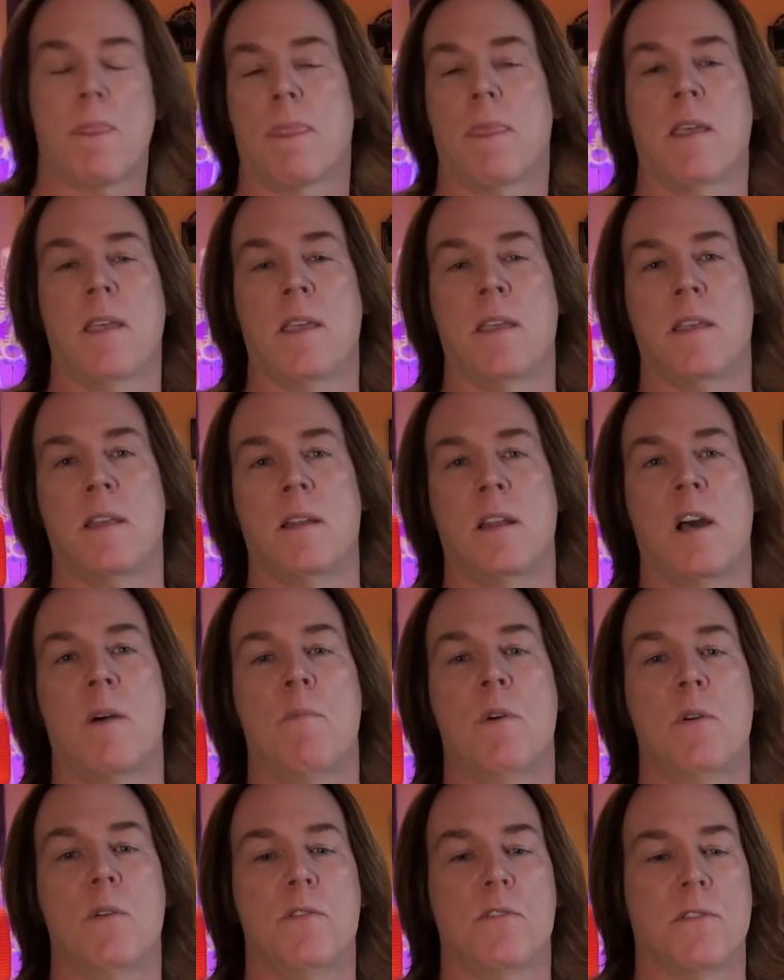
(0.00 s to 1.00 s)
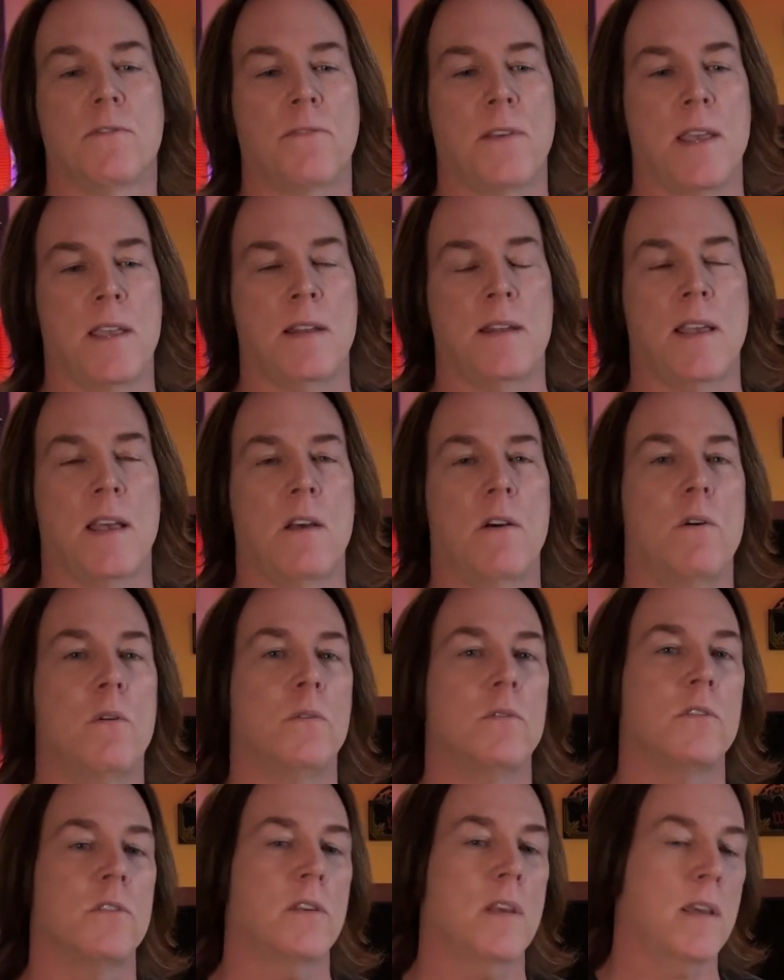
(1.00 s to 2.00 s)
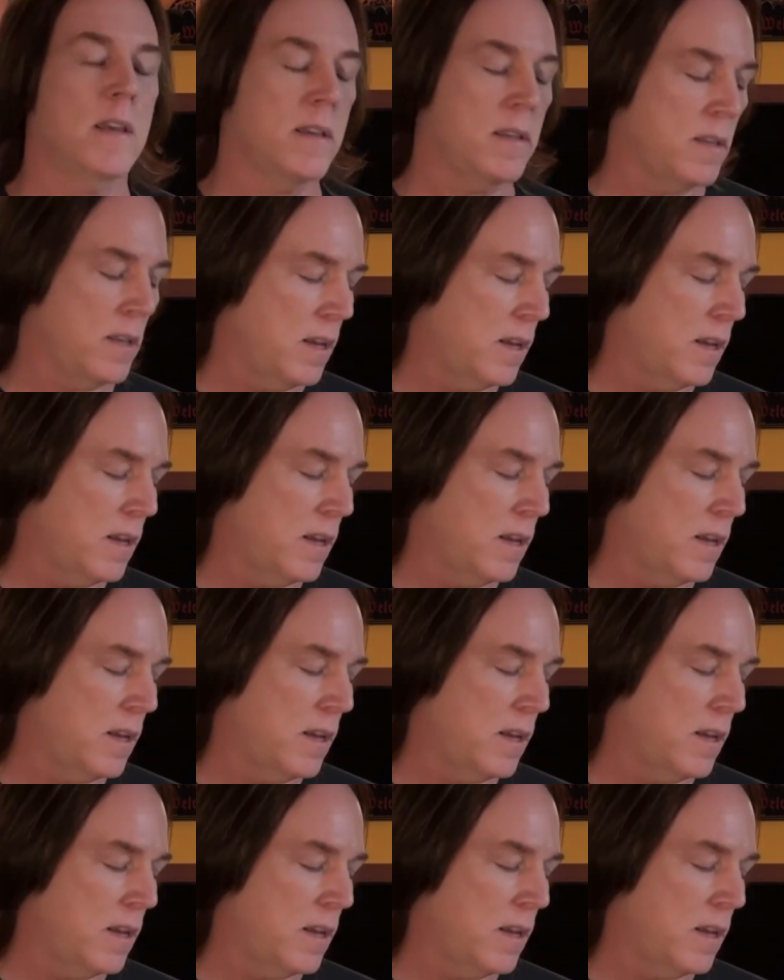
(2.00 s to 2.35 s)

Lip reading: And I'm always a fan, that old saying,